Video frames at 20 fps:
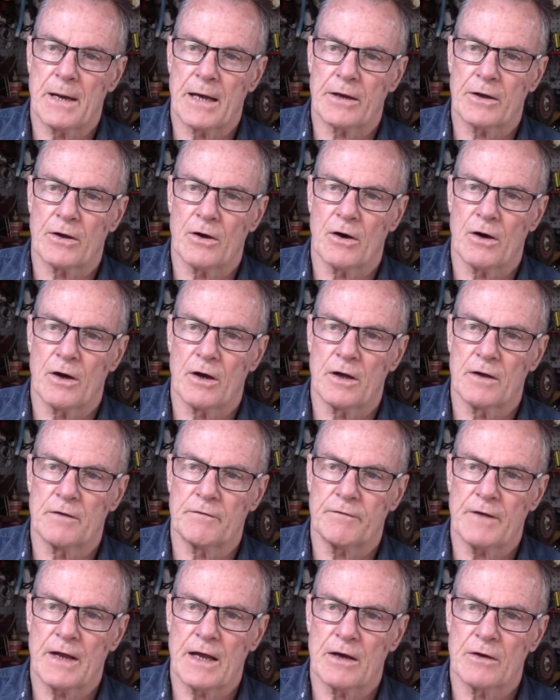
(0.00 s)
I
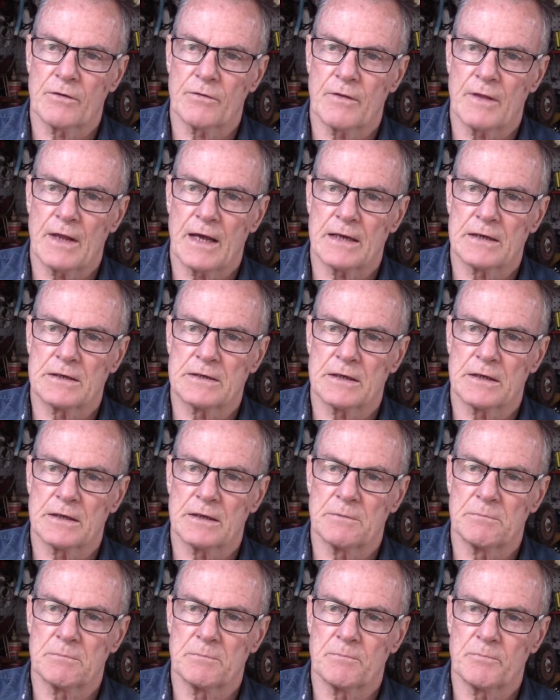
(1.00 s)
found that
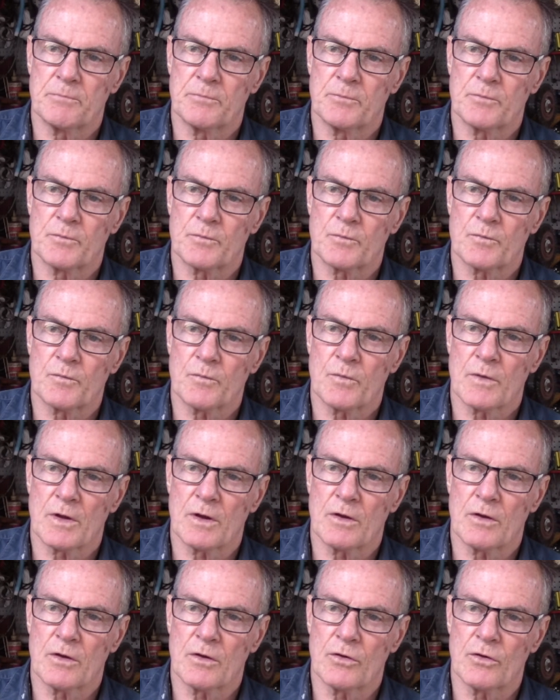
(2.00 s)

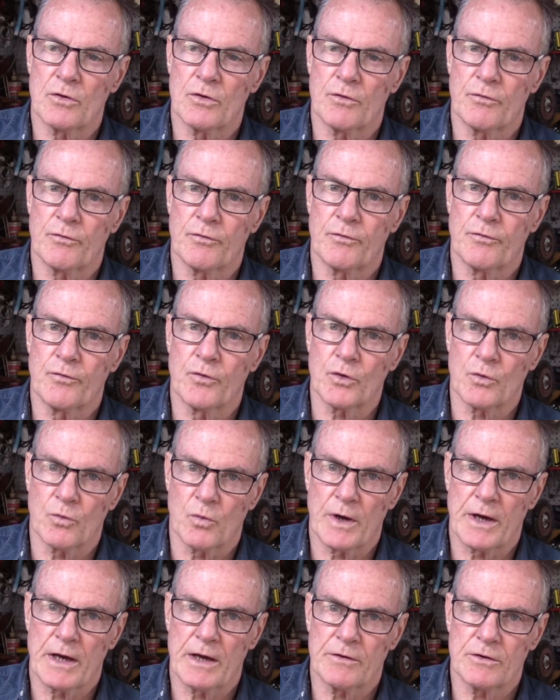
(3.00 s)
the
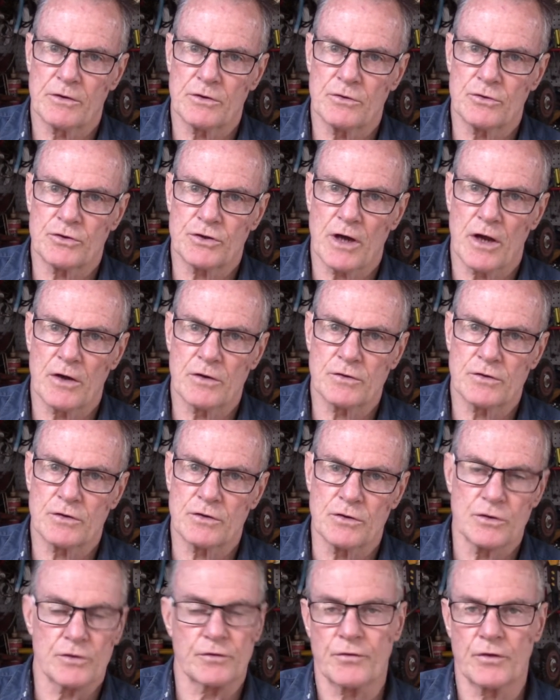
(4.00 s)
footwear that you chose to
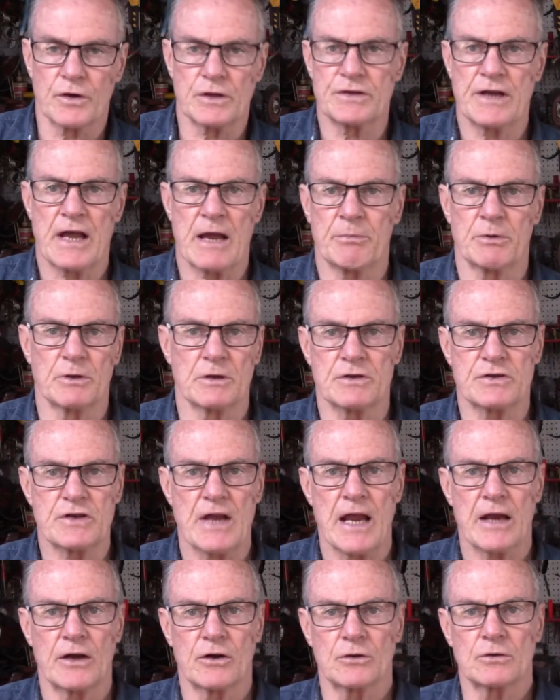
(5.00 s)
use. For example, the
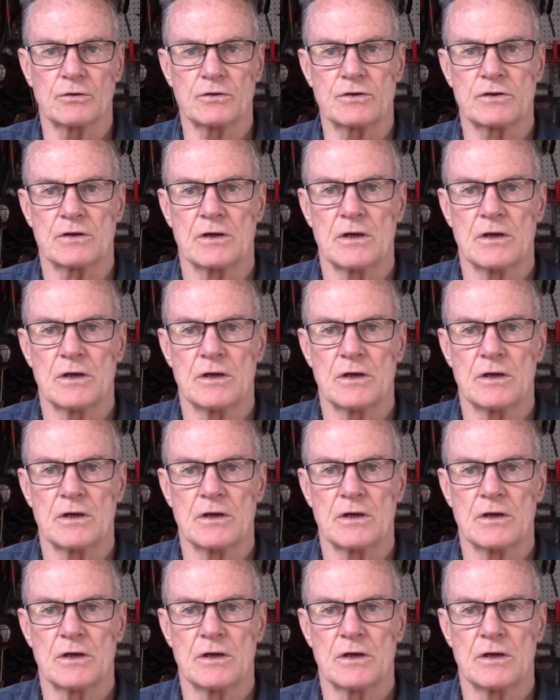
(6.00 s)
sandals